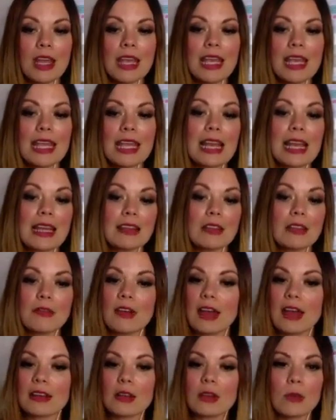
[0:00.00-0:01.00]
He liked the
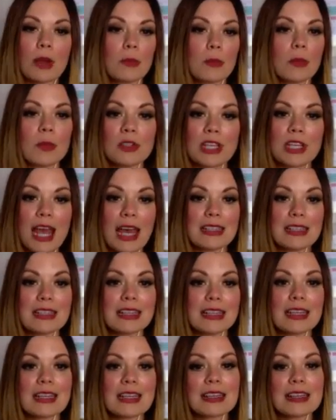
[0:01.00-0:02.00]
fact that when we were
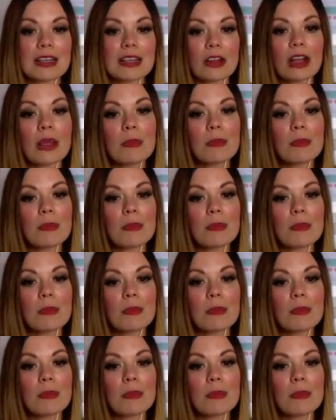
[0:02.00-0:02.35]
chatting, I said, look,